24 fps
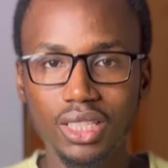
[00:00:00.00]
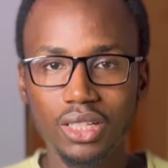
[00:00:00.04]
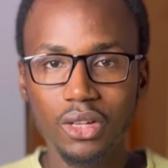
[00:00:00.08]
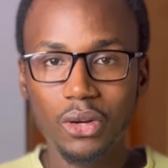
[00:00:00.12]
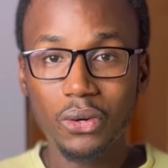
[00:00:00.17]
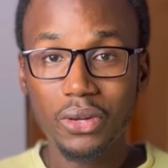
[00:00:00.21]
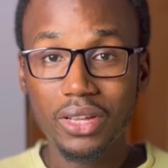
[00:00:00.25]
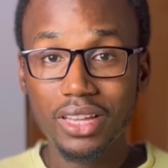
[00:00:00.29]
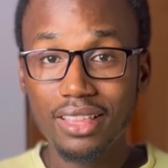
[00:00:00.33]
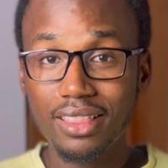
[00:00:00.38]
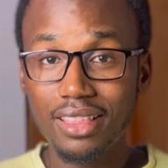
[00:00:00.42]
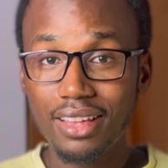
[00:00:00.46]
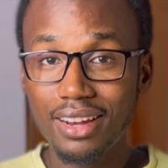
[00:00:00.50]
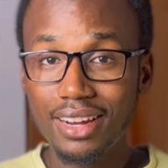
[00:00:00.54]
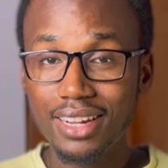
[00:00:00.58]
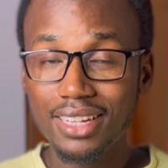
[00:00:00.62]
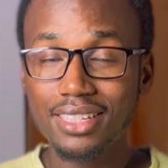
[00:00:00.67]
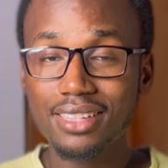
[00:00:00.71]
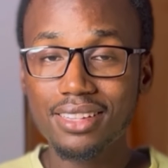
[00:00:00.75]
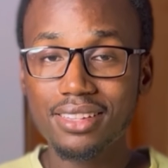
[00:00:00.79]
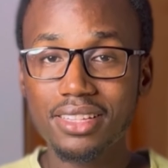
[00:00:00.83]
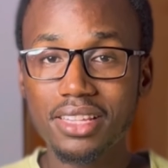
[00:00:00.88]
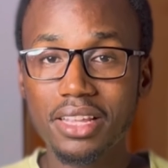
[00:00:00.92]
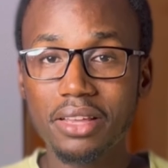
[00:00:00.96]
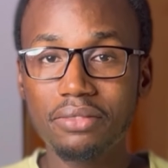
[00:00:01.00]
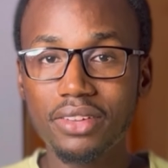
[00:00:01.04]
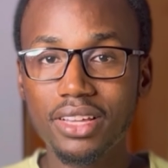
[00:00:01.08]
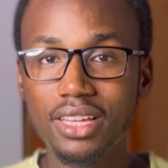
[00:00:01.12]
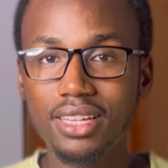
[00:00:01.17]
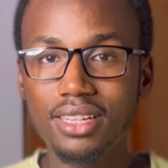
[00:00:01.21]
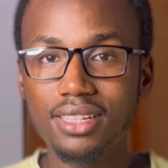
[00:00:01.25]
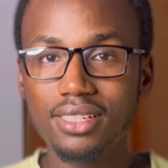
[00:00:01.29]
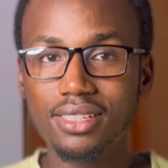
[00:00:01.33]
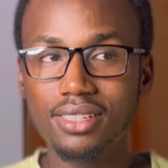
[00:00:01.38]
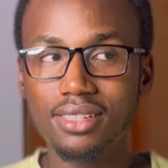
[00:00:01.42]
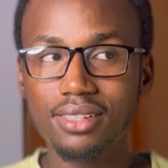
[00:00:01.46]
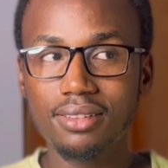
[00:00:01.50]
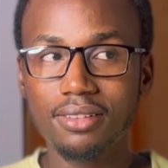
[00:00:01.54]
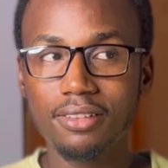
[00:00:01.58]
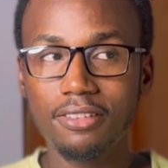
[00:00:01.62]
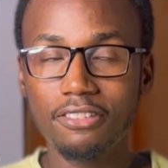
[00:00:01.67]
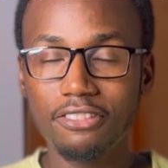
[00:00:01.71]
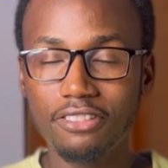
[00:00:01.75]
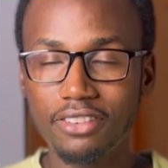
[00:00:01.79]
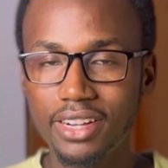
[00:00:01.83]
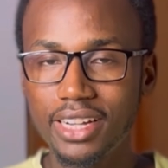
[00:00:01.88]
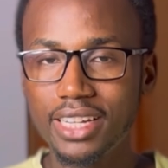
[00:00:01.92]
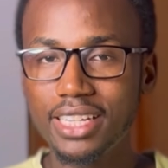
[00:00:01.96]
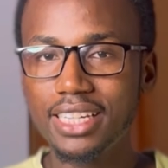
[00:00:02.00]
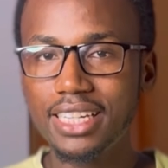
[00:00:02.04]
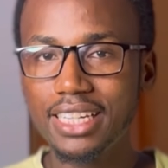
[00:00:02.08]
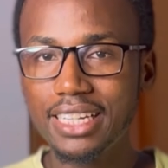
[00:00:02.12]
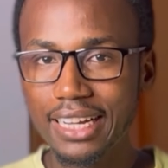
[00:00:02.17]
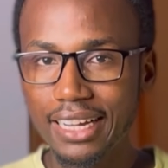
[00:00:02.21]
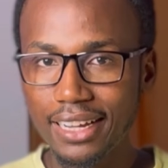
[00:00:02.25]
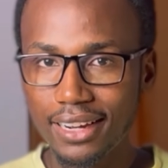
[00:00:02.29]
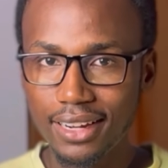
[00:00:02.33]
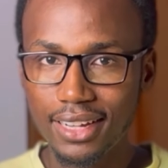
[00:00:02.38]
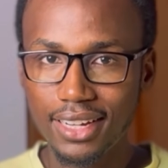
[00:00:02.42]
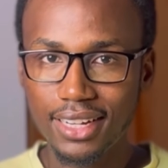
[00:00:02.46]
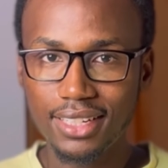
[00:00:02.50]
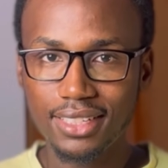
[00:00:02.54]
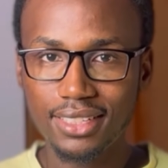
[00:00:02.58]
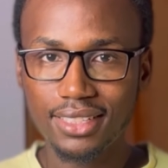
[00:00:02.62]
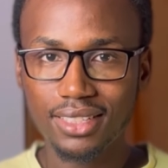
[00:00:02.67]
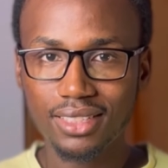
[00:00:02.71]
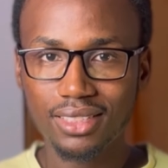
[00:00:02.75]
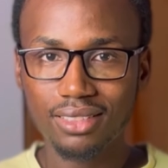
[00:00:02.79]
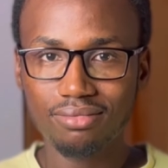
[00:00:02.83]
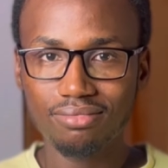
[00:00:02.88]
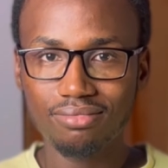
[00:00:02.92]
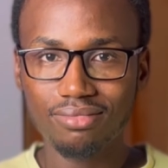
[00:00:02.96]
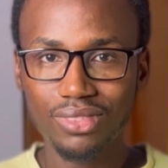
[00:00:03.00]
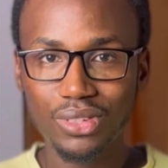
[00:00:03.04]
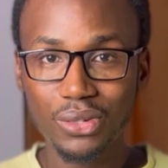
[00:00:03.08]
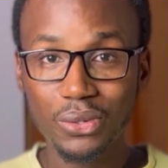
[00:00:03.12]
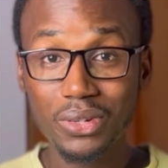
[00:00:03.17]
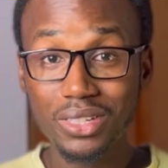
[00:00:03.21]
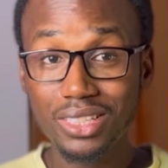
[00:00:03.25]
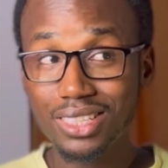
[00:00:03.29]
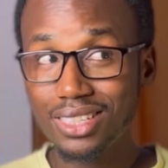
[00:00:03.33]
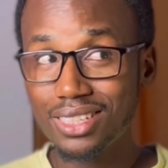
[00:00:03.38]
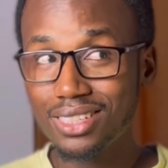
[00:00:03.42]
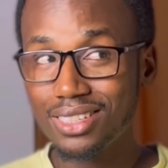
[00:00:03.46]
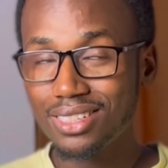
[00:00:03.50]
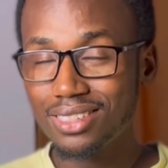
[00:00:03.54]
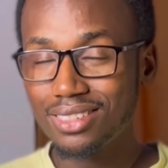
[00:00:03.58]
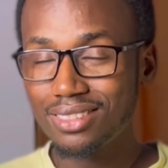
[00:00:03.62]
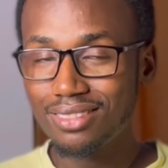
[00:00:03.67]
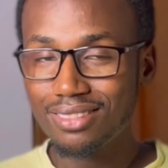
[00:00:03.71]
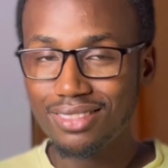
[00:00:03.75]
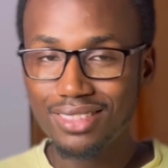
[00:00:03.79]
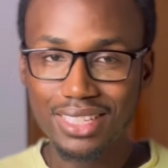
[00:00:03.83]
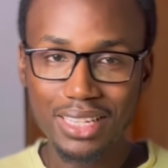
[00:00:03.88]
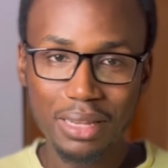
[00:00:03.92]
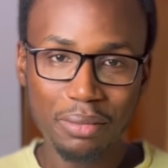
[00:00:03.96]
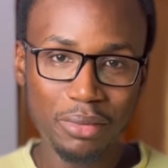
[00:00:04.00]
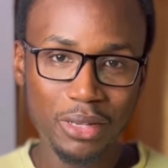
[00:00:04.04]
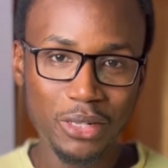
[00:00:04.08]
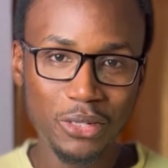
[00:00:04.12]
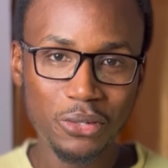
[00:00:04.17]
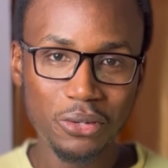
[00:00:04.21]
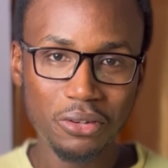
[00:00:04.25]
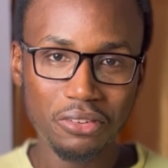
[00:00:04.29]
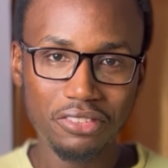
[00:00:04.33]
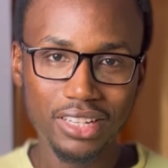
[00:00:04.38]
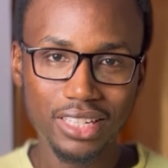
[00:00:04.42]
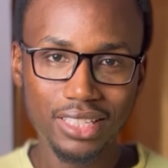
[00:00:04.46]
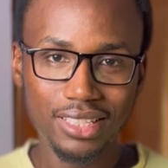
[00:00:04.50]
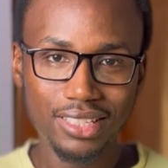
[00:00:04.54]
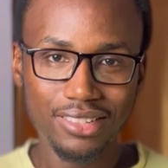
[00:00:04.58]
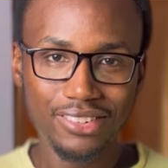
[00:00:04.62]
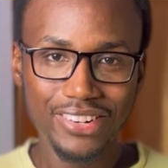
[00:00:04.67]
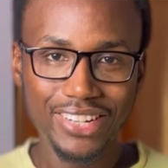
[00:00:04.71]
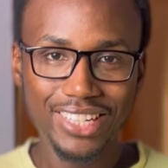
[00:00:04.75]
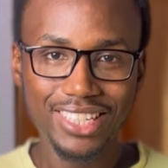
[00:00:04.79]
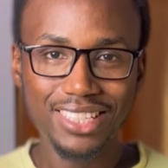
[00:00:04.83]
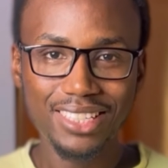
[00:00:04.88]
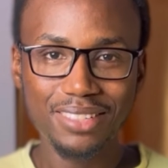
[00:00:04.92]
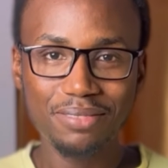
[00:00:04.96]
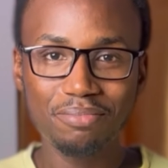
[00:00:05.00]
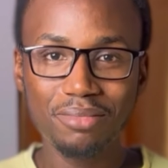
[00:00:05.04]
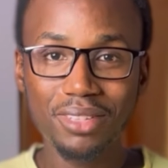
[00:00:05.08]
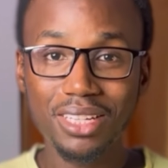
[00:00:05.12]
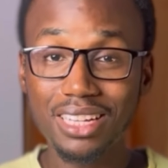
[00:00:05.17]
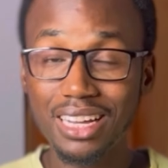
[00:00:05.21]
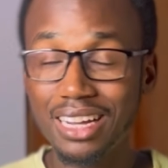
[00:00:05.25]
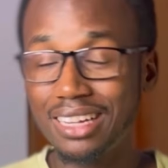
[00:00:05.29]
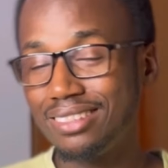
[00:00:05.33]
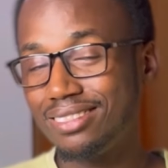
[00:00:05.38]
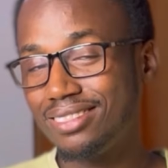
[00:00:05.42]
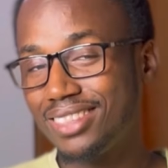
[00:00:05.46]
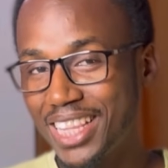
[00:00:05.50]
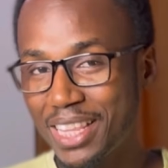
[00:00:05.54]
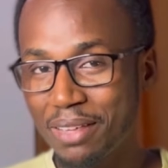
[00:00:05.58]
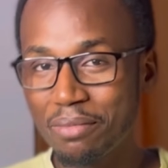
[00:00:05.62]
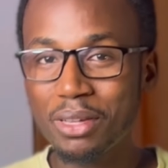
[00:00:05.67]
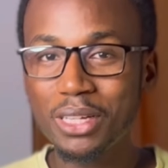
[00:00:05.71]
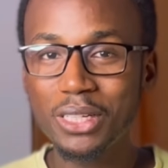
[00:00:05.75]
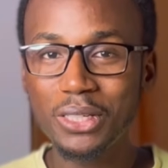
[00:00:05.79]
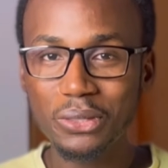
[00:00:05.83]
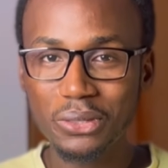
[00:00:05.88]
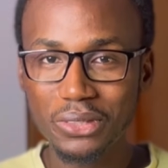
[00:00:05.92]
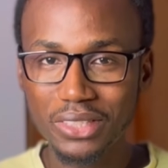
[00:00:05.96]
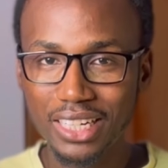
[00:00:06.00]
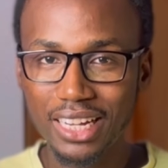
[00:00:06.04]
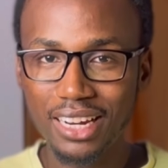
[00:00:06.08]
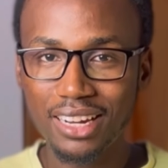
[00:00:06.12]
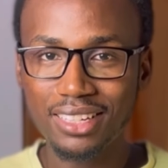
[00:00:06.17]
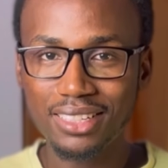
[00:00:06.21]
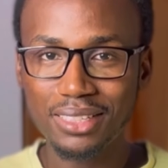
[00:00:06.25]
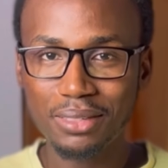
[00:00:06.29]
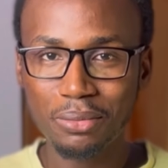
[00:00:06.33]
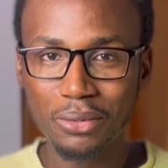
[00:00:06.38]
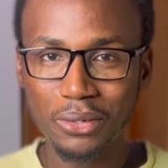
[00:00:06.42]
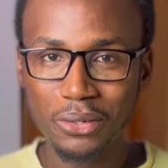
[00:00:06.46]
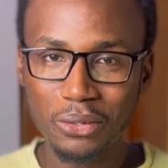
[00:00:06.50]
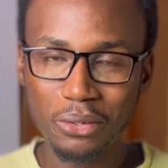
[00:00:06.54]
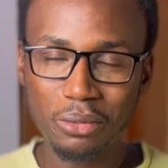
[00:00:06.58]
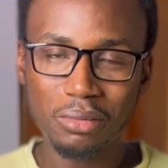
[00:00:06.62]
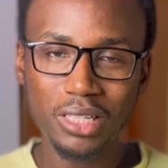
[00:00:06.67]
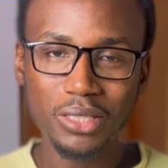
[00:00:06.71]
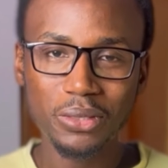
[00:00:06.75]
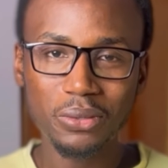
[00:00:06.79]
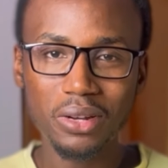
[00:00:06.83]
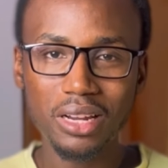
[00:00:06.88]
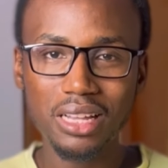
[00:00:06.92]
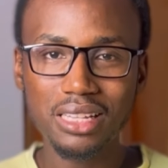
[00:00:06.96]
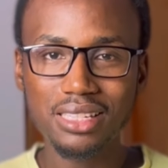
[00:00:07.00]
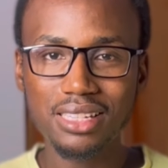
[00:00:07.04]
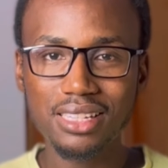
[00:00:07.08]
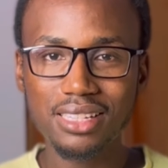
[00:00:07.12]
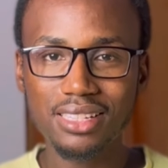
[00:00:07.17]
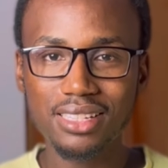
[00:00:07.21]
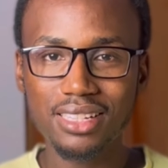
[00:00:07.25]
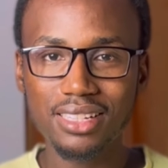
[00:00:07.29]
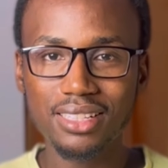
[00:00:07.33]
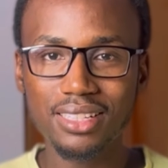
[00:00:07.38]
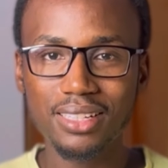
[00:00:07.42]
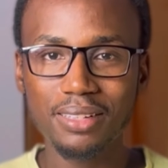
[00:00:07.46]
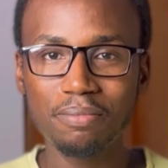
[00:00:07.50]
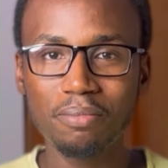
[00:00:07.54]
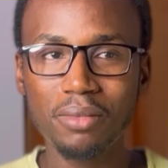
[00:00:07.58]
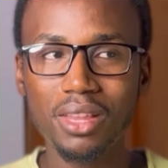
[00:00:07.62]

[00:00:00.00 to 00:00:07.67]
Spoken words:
Okay, the next step is finding client, which is the major part, right? And the major challenge for new virtual assistant.